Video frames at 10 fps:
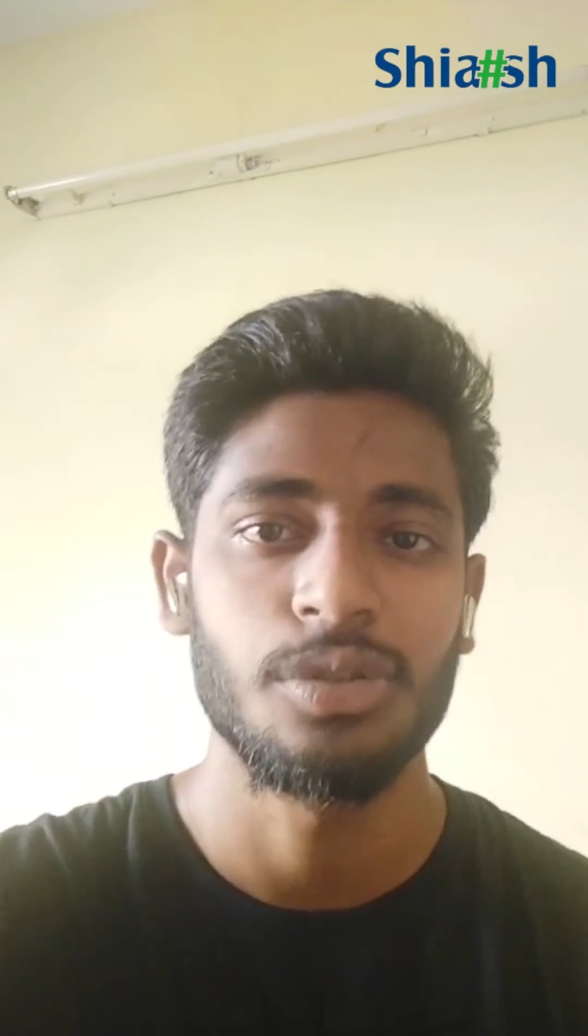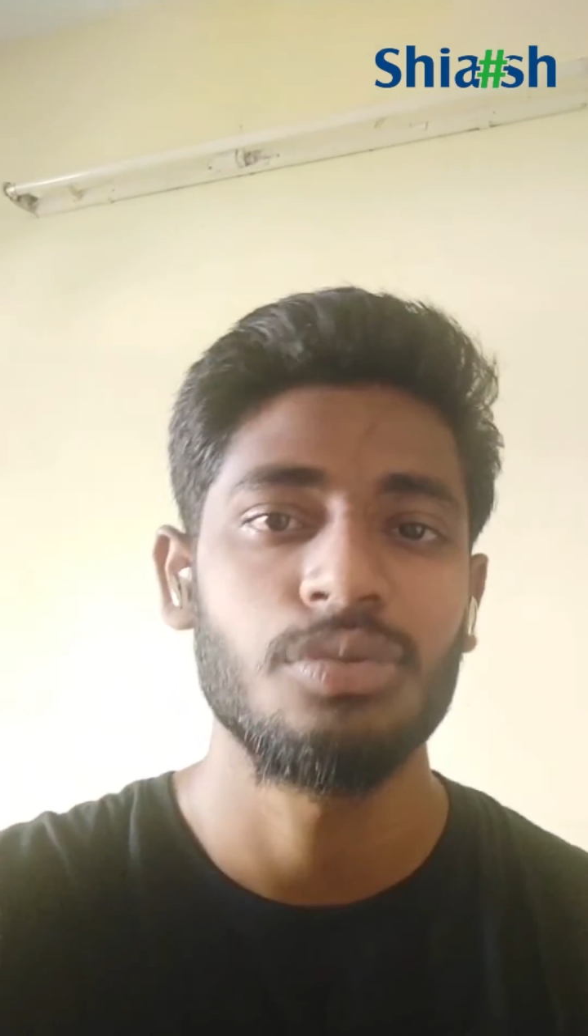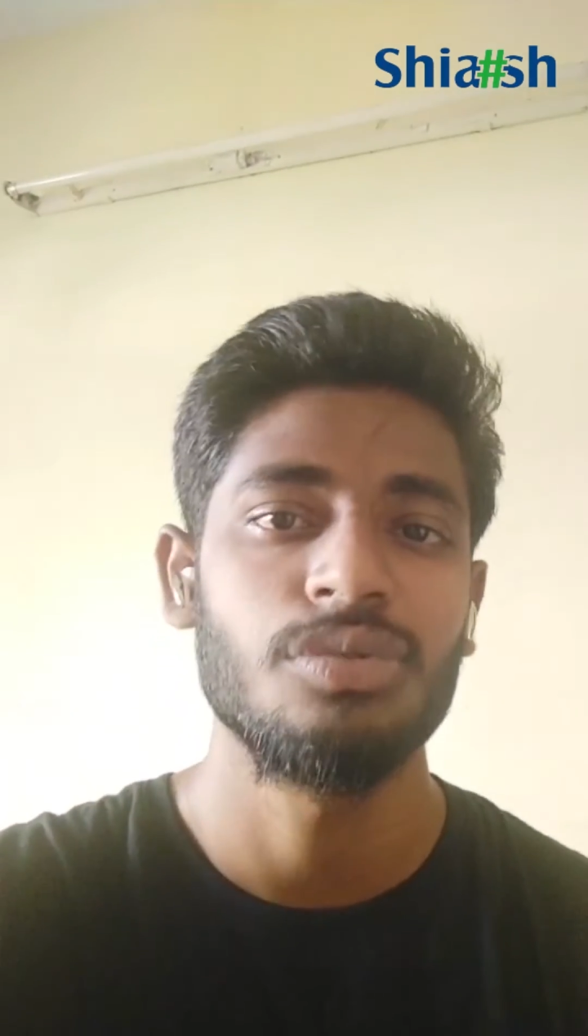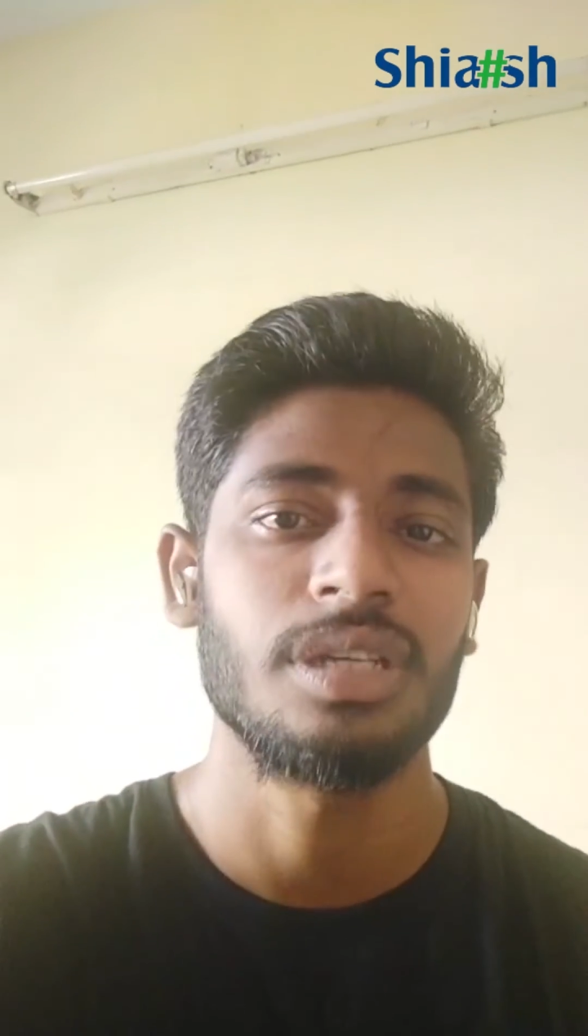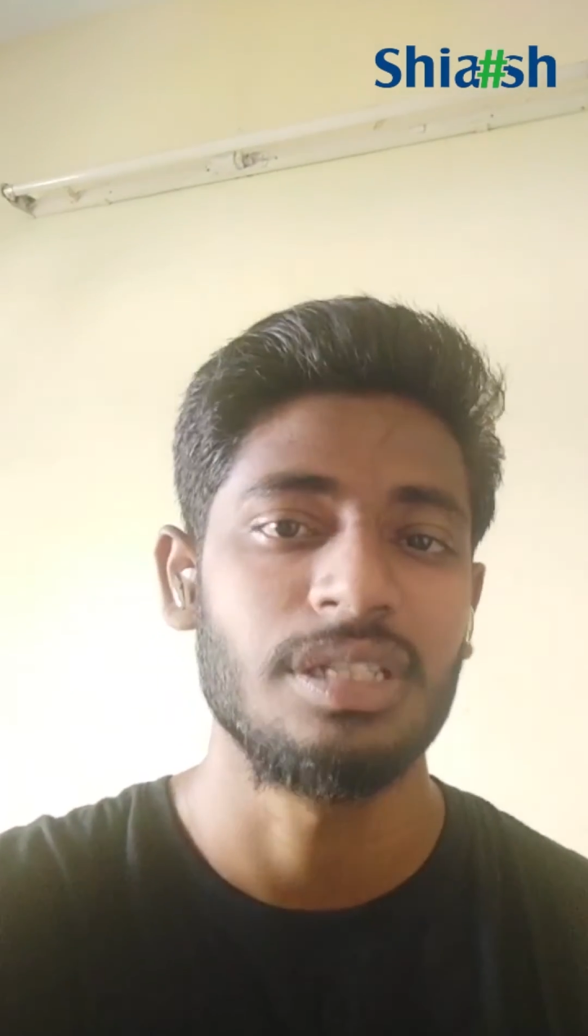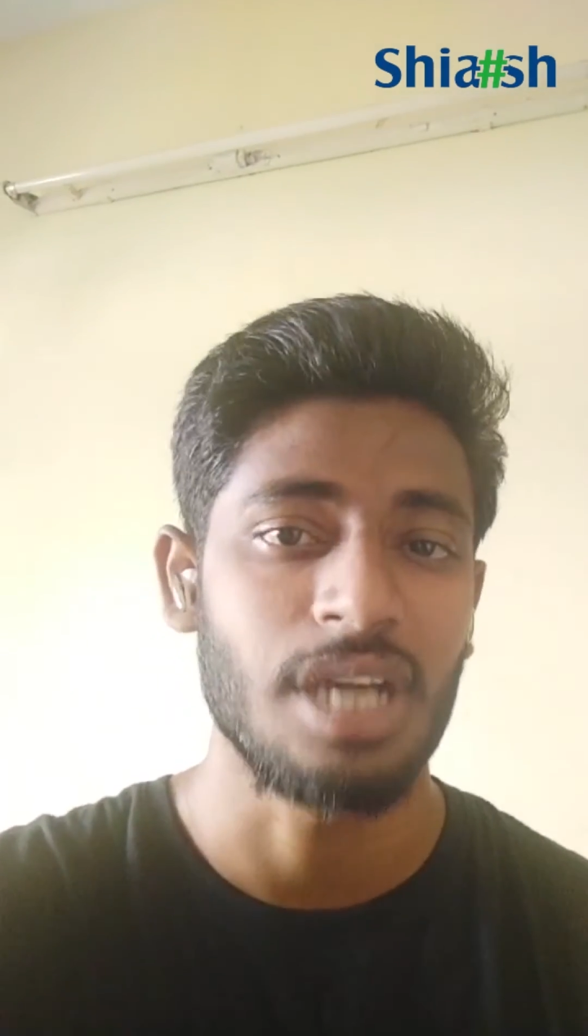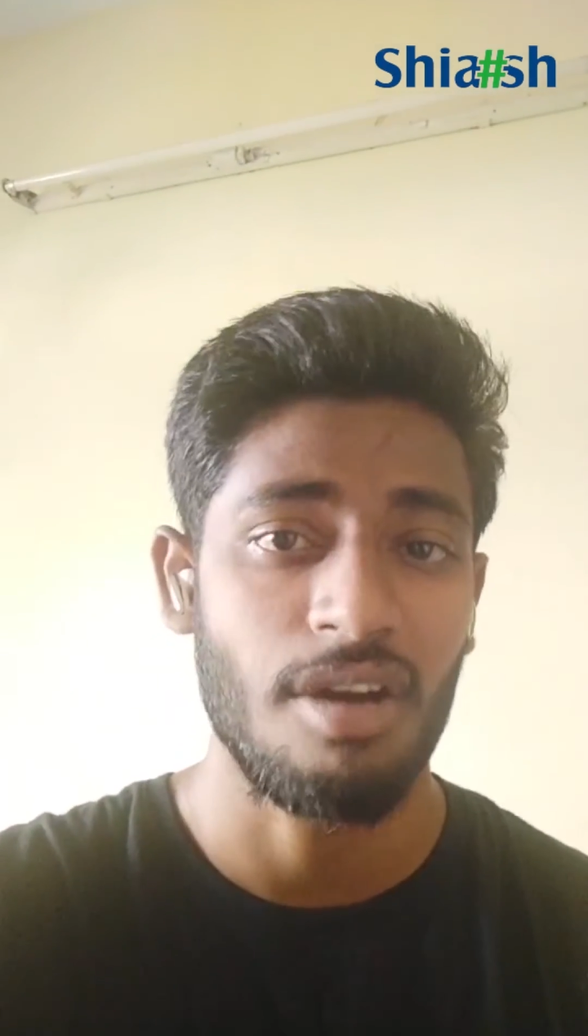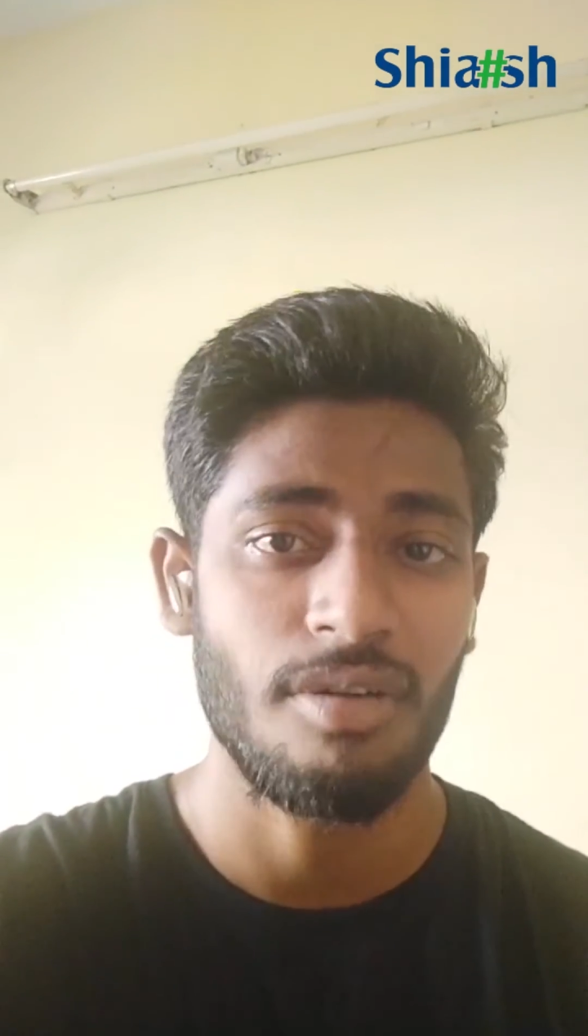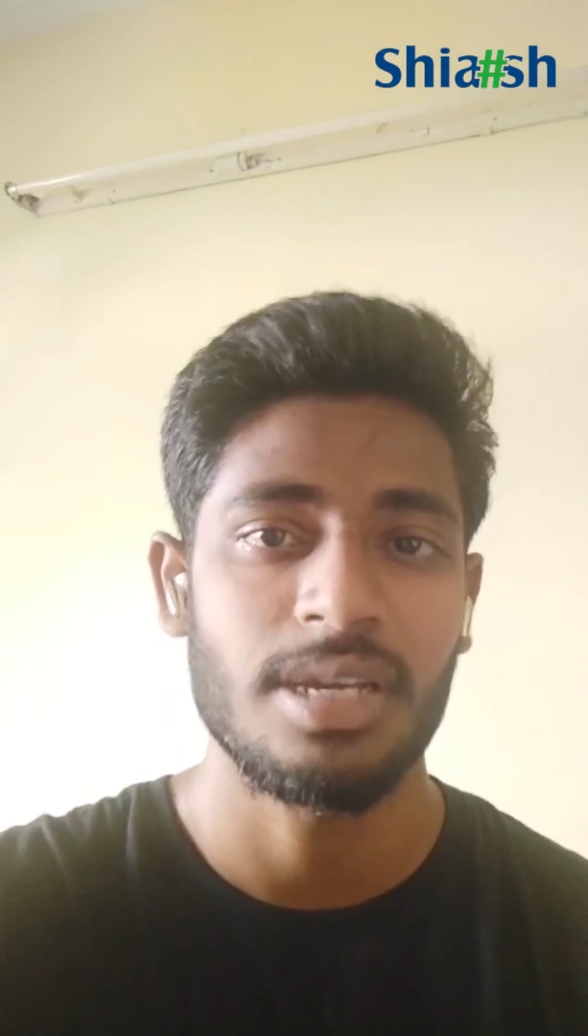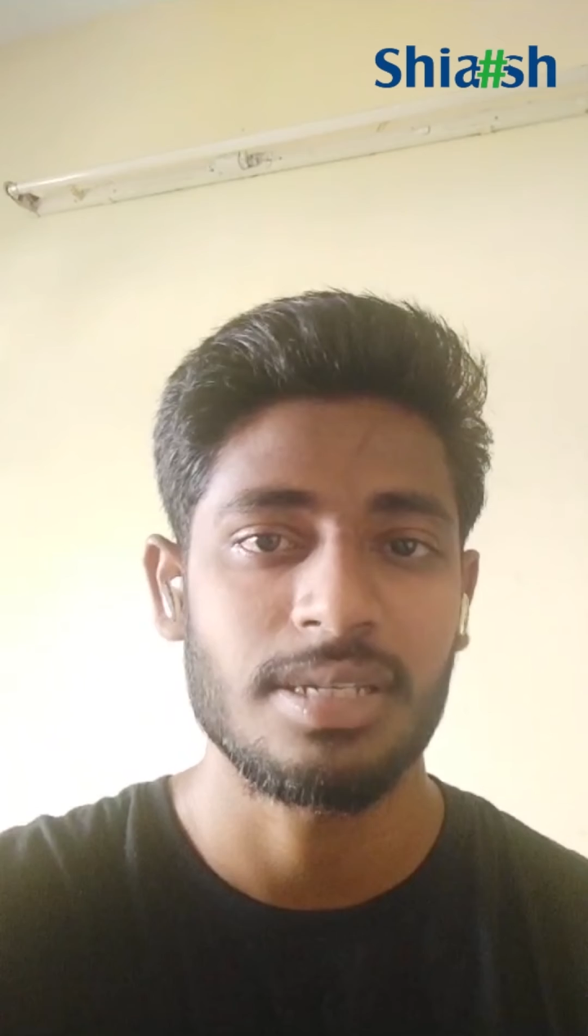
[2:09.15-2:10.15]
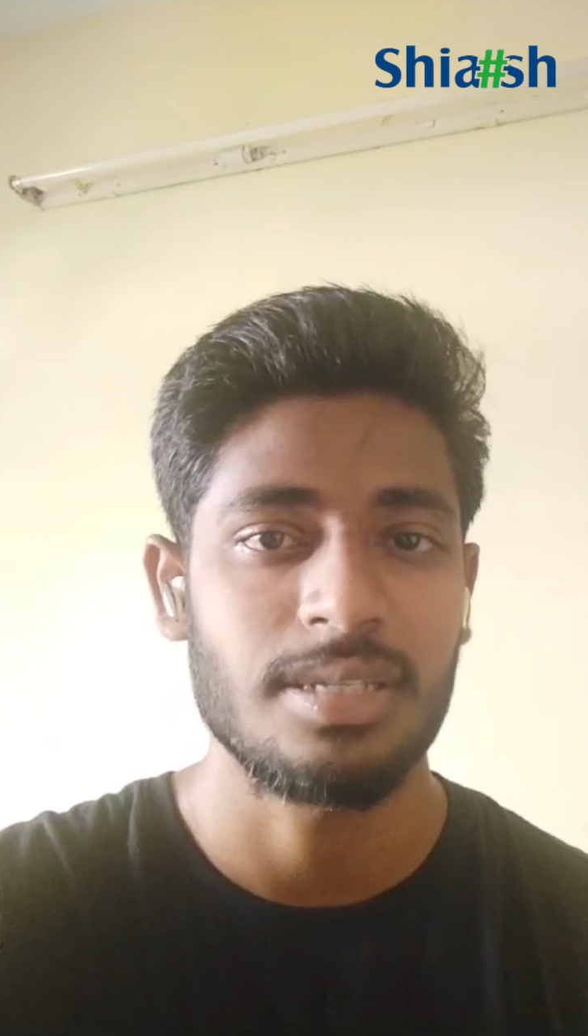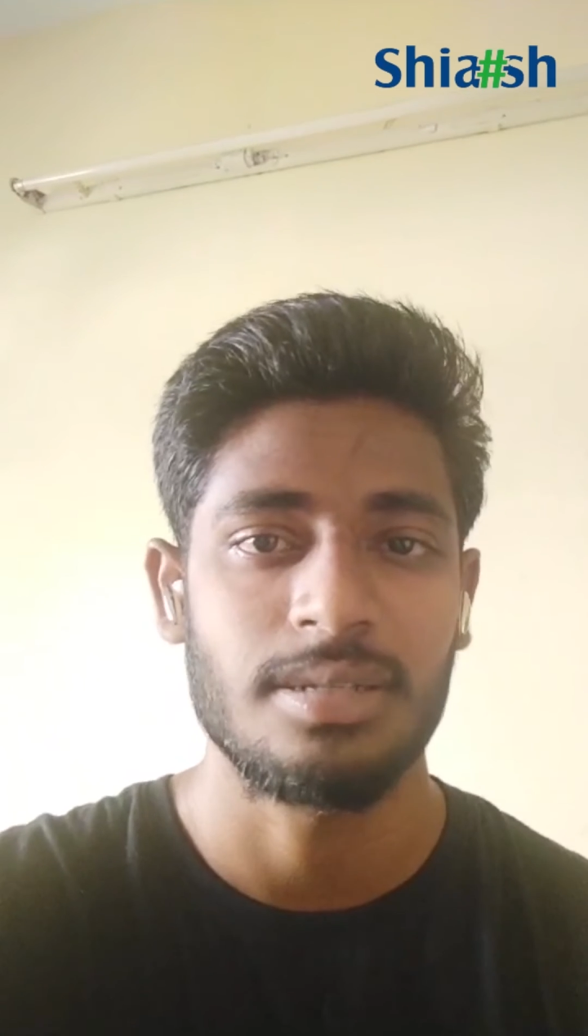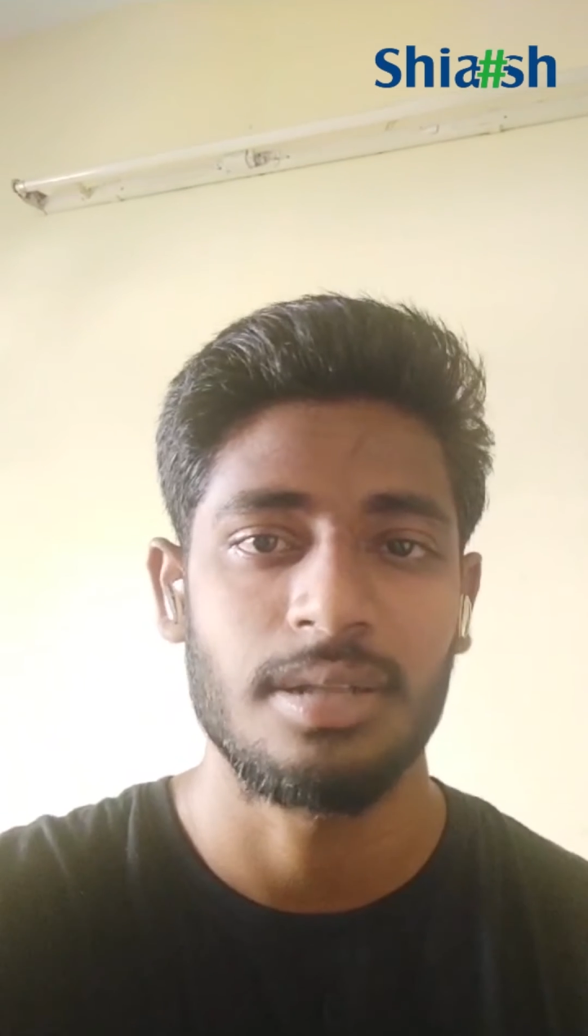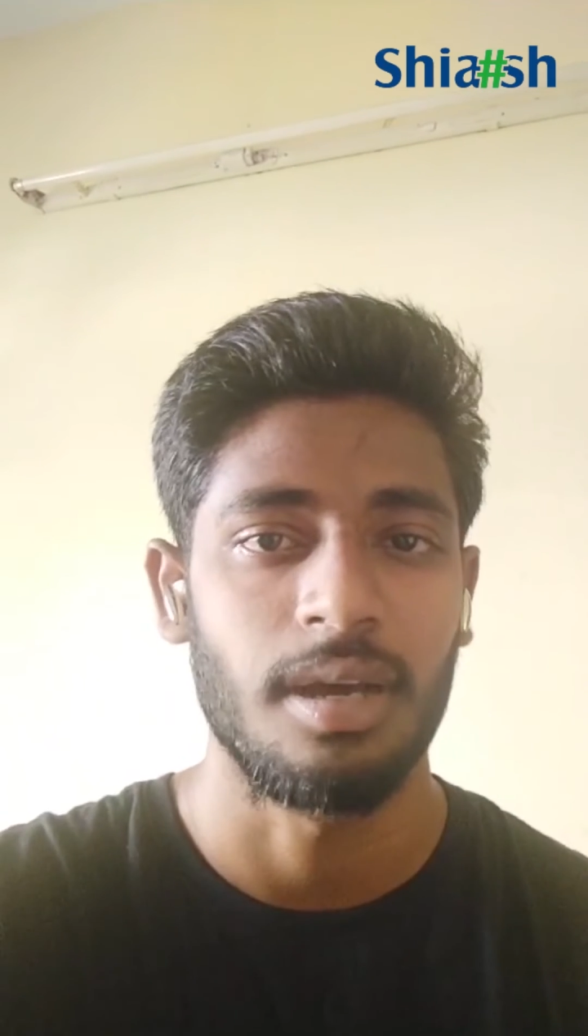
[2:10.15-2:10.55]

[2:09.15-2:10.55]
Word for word: choose Java as